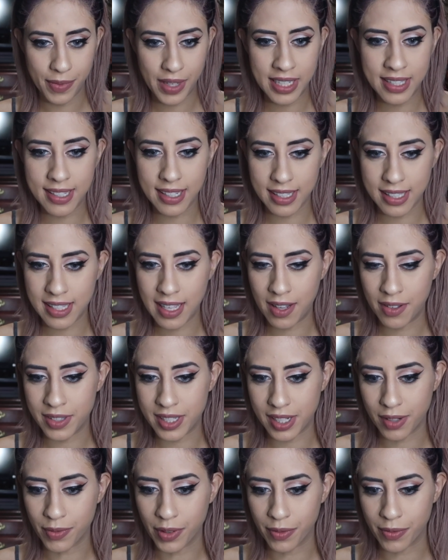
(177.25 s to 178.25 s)
It does
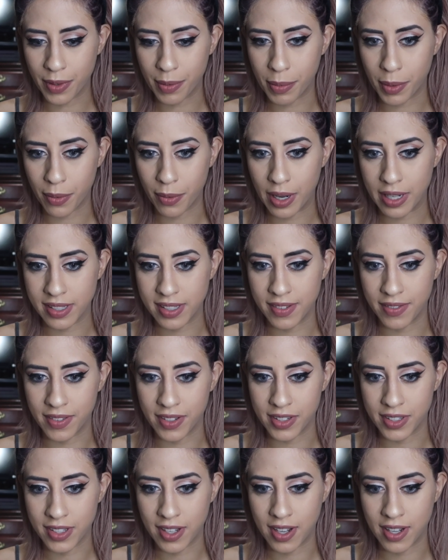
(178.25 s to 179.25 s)
sound different from the rest of
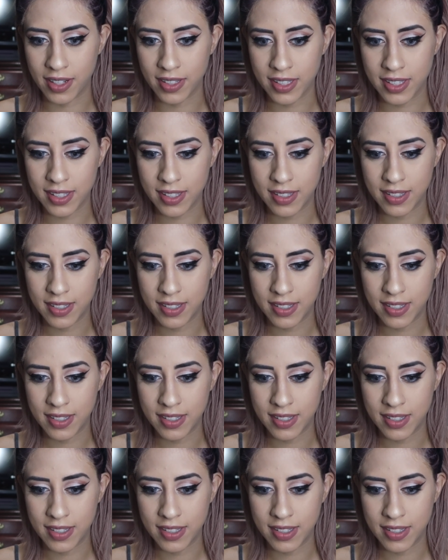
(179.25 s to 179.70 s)
their songs.